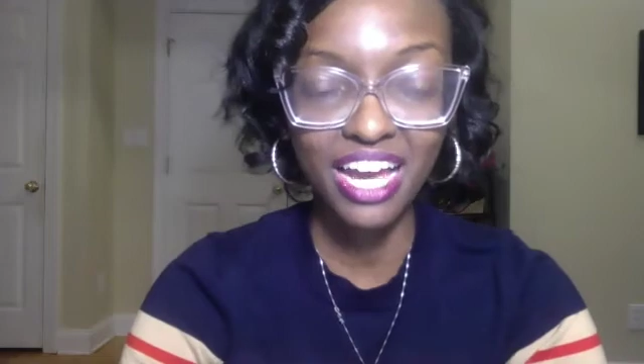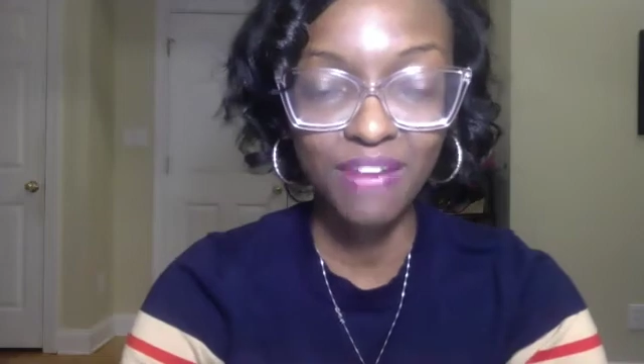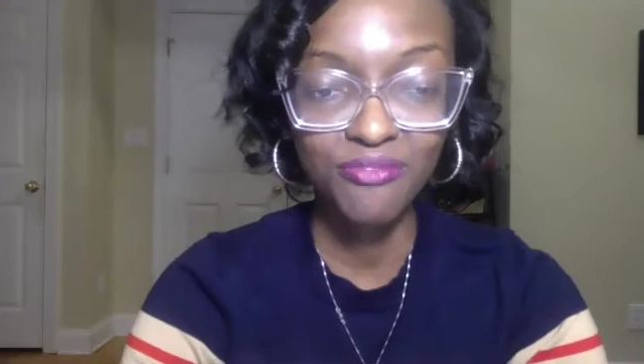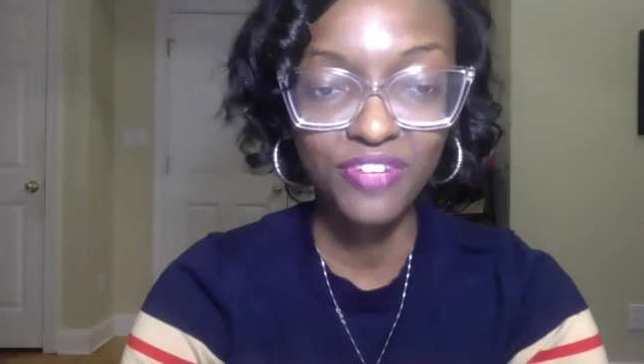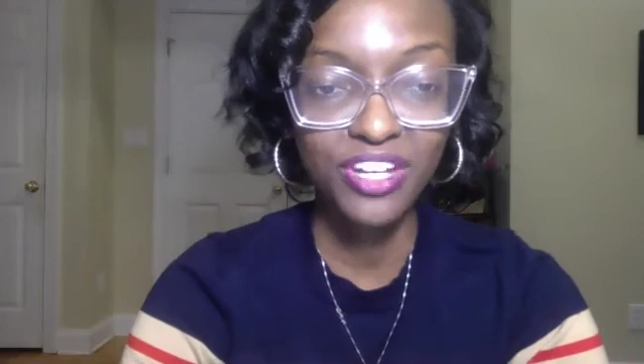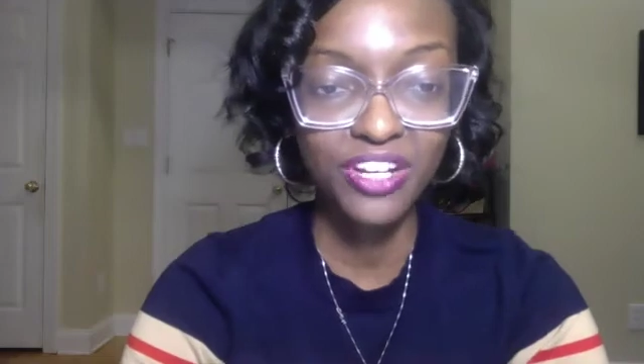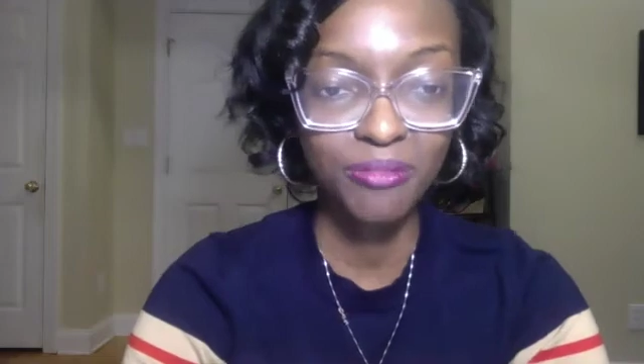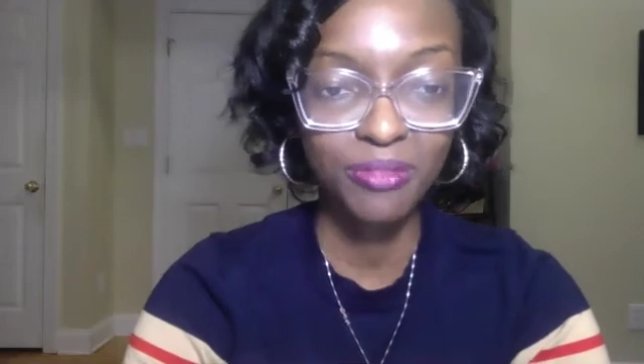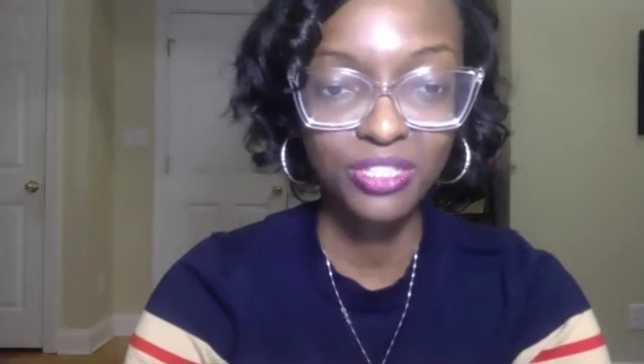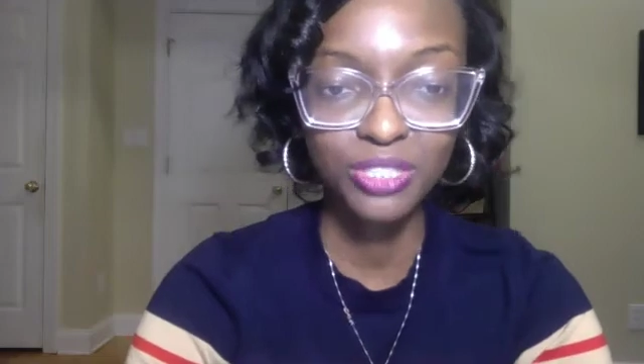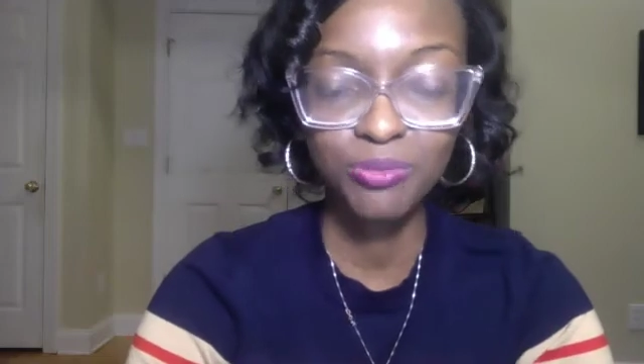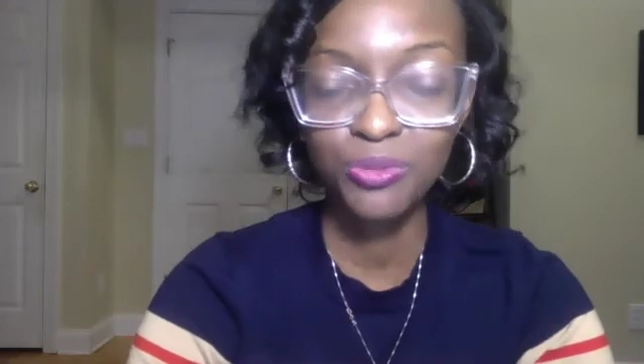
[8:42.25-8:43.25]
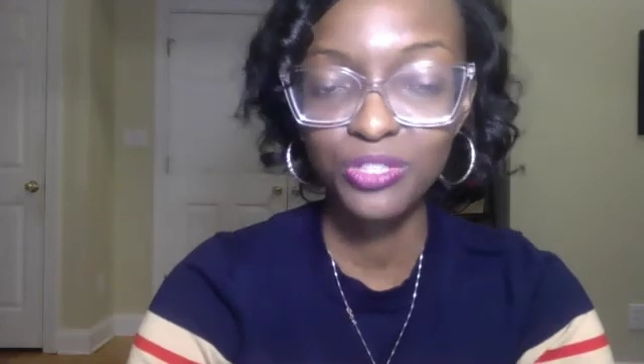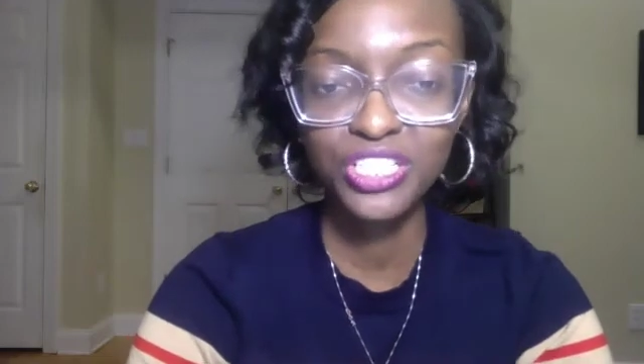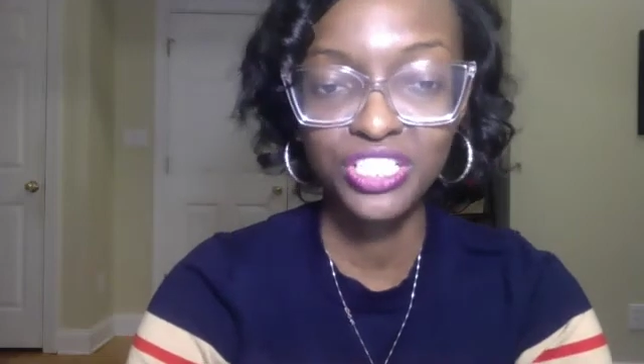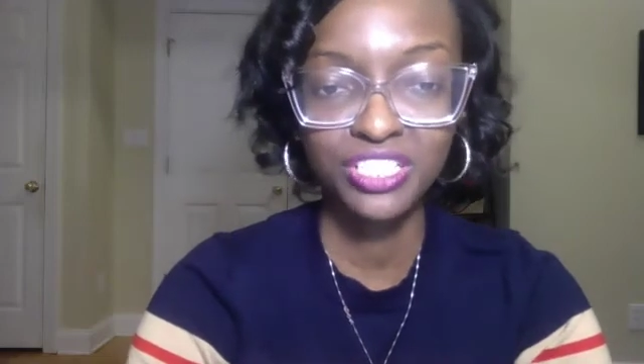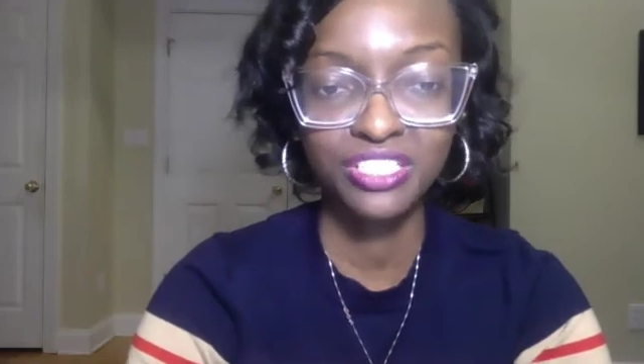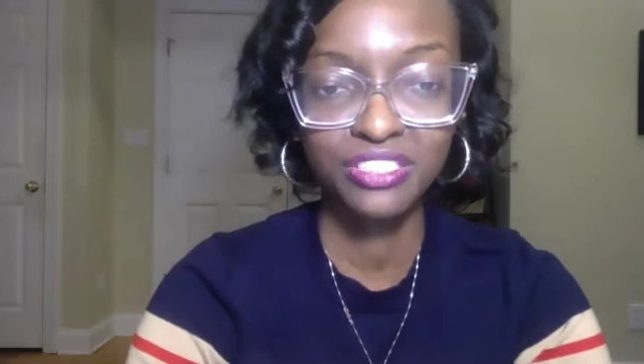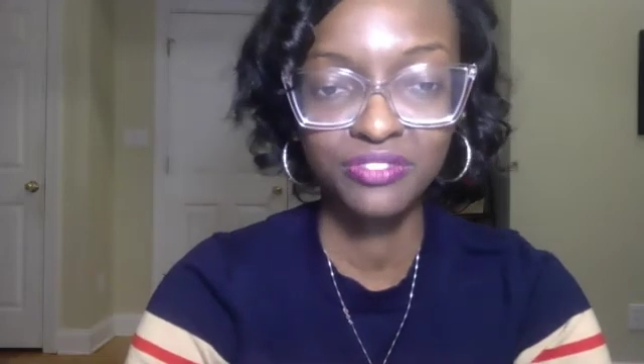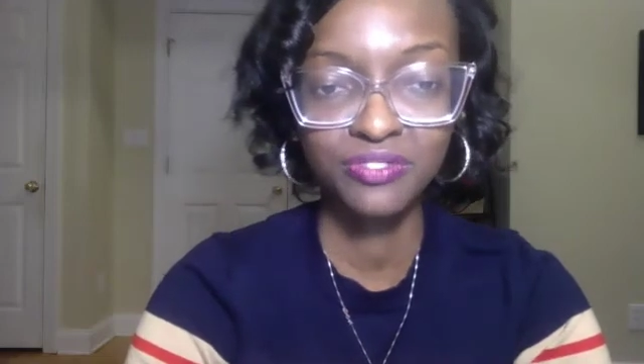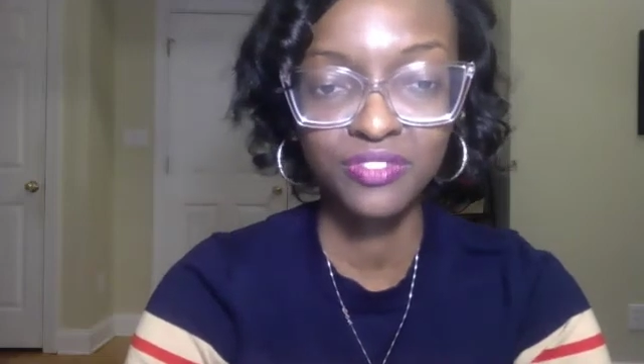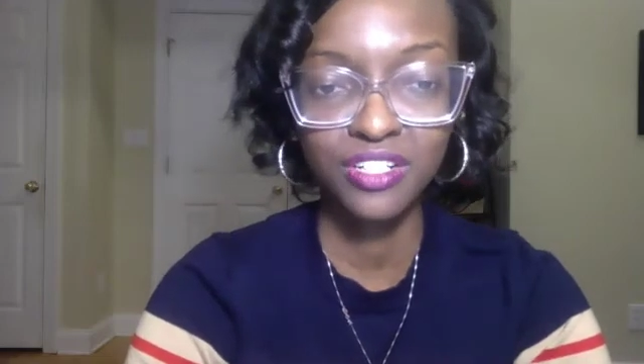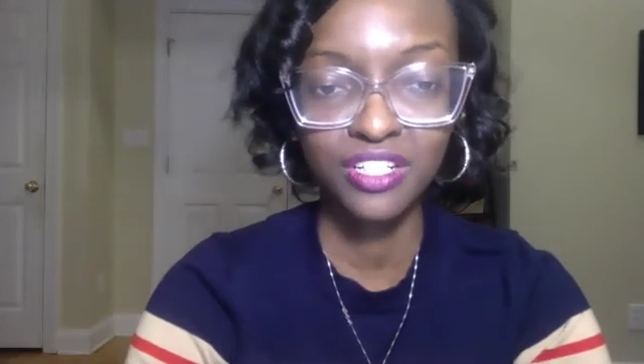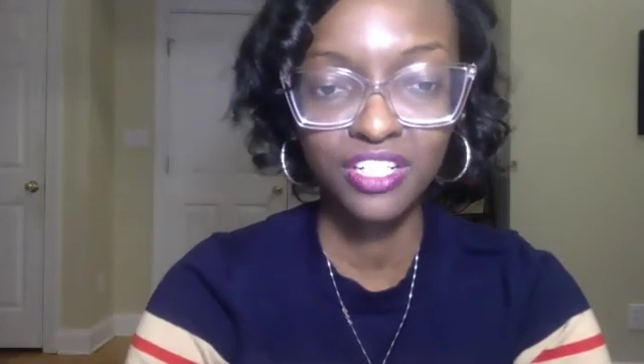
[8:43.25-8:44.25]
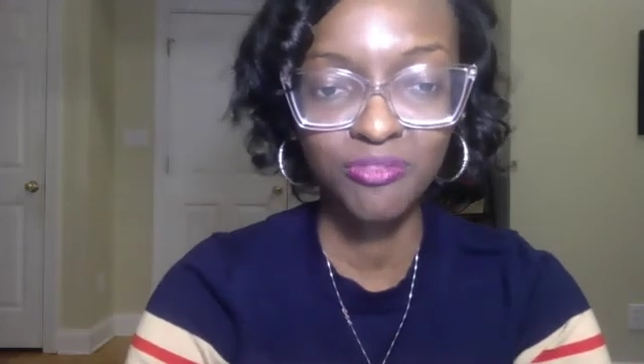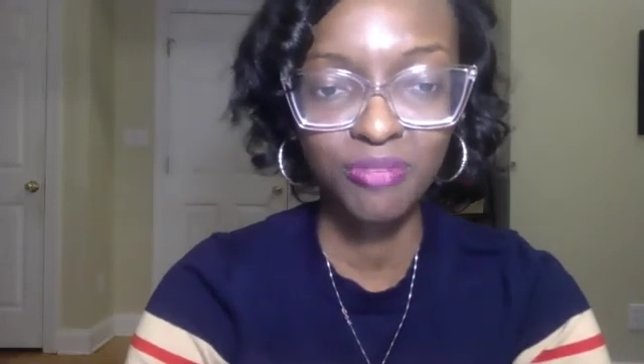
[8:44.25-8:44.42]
I'm very much appreciative of,